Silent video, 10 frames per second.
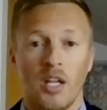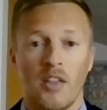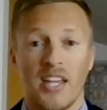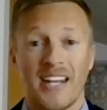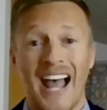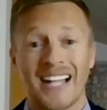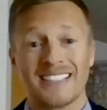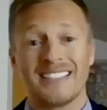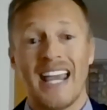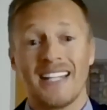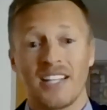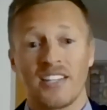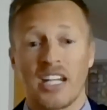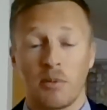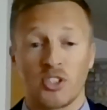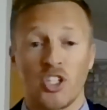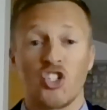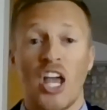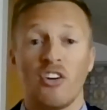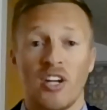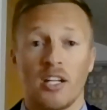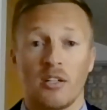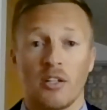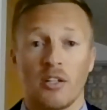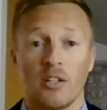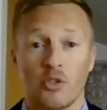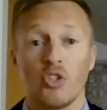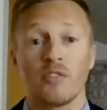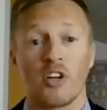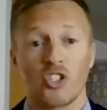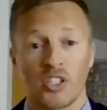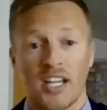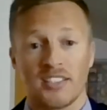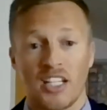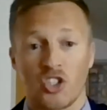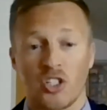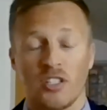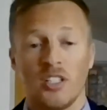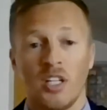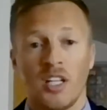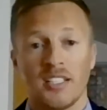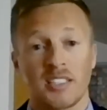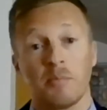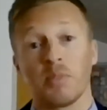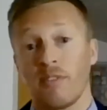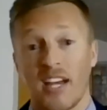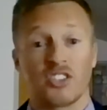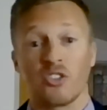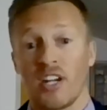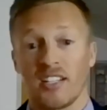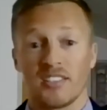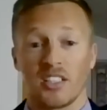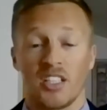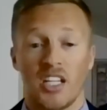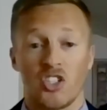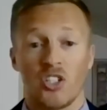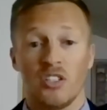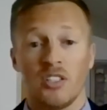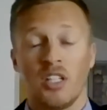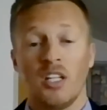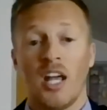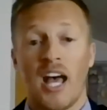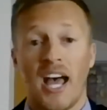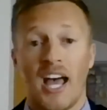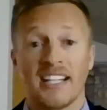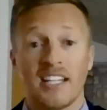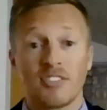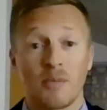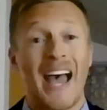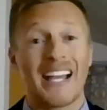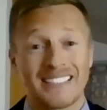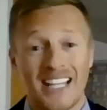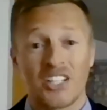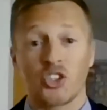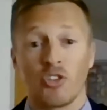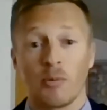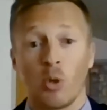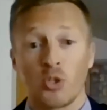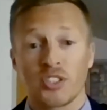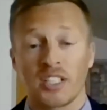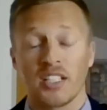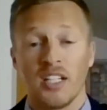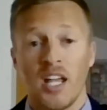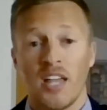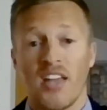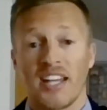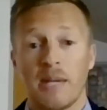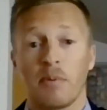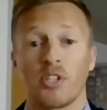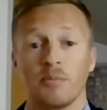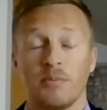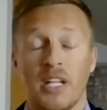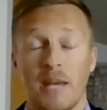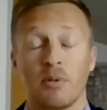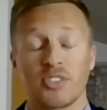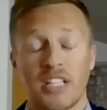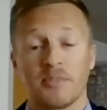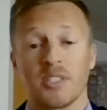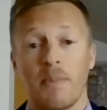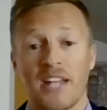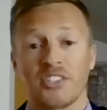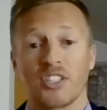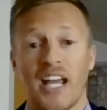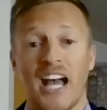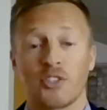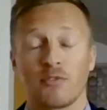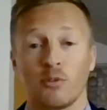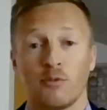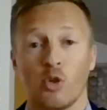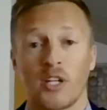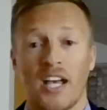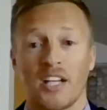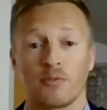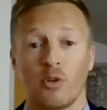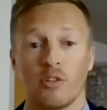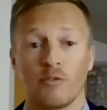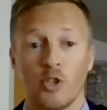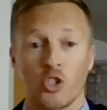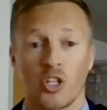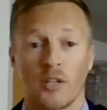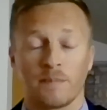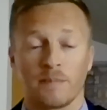The enhanced data they're able to generate through the virtualization simplifies their reconciliation and gives them access to reporting that enables them to better cash flow forecast for the future.